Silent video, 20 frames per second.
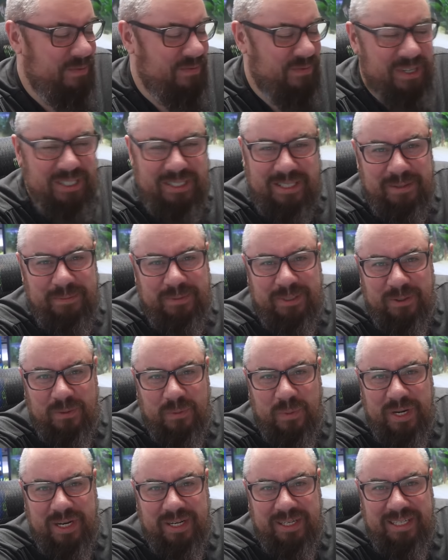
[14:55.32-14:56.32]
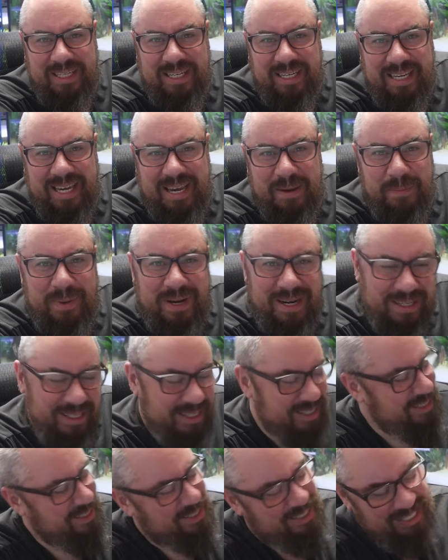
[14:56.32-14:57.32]
Fish clubs are where you can get
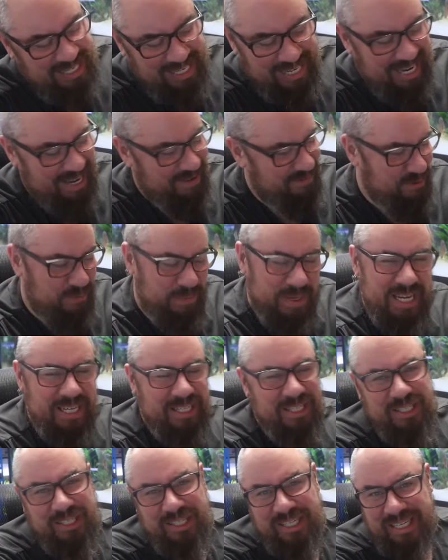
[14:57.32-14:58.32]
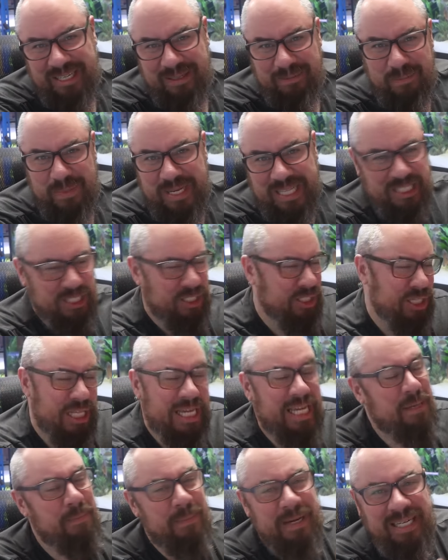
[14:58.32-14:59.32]
bargains, you can get information, you can meet
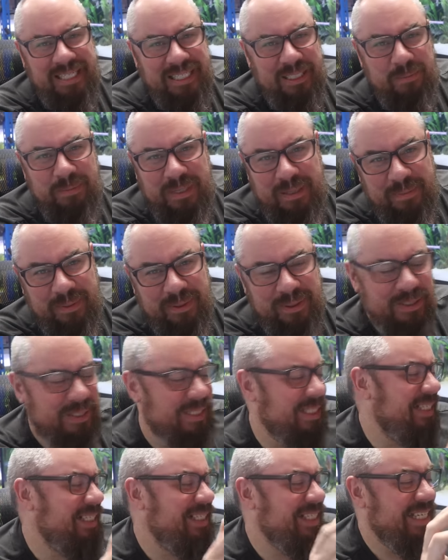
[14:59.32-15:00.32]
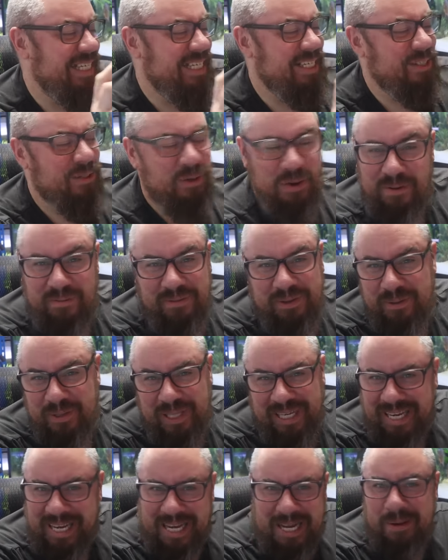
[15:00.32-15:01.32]
like-minded people, you can not feel
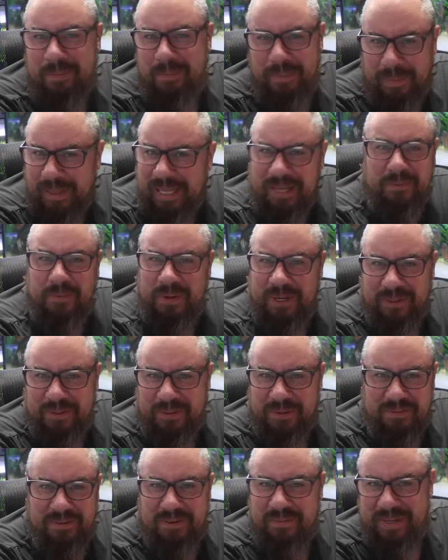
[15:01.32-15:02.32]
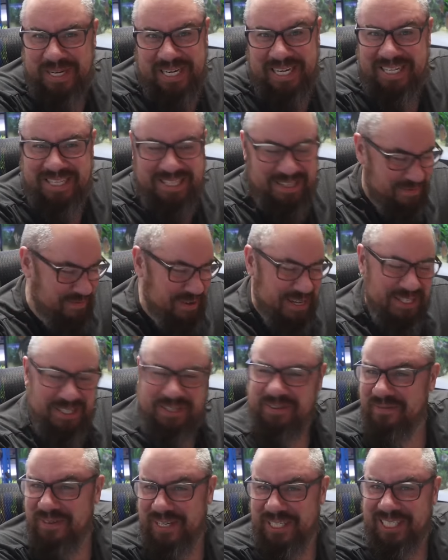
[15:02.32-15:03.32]
like a complete weirdo for being into
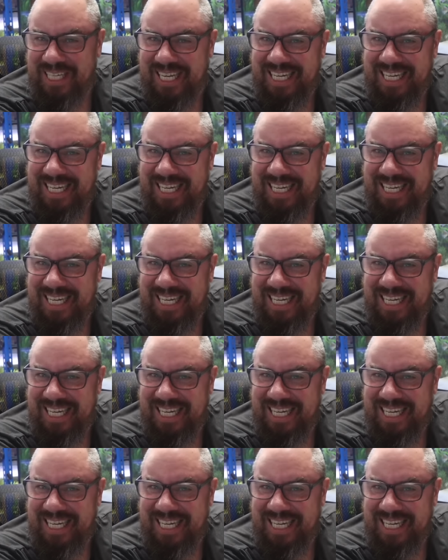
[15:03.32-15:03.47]
fish and fish